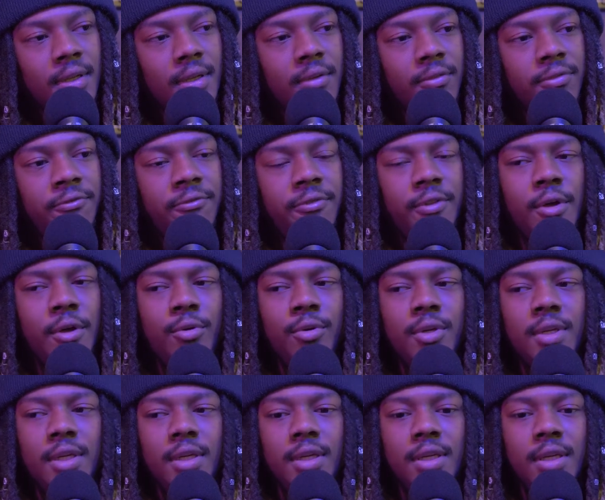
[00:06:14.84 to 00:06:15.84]

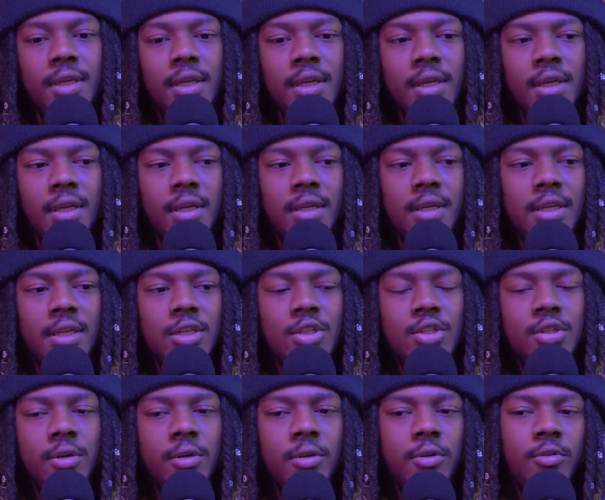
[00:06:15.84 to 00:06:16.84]
floating in
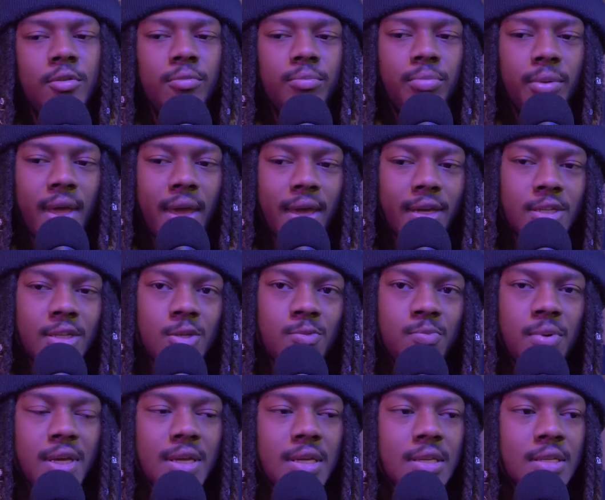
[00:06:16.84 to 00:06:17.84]
eternal black
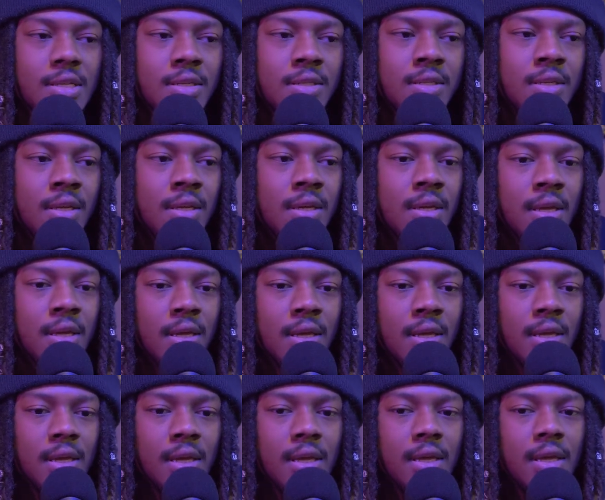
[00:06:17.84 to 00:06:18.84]
space,
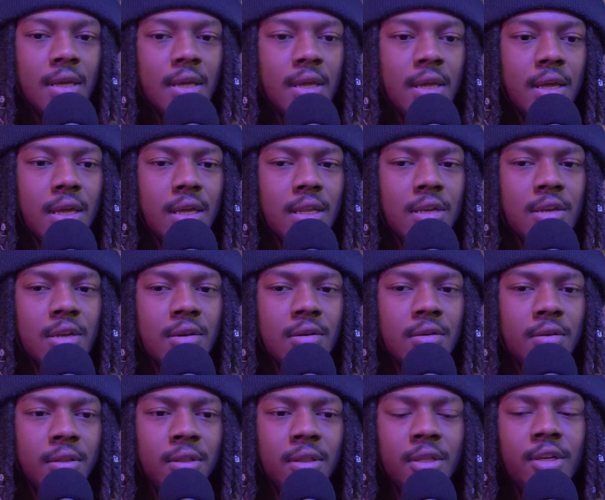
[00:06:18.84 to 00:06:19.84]

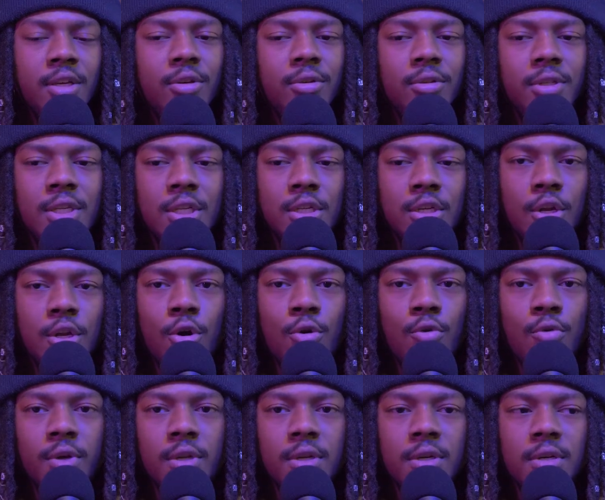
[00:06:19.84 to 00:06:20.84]
and literally no
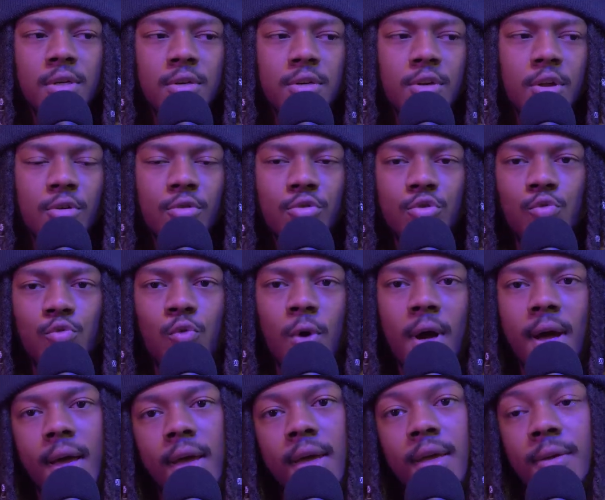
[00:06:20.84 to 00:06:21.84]
one knows
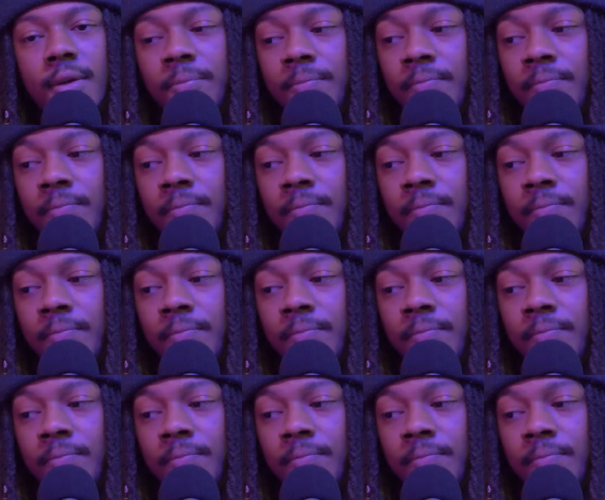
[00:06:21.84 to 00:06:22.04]
why.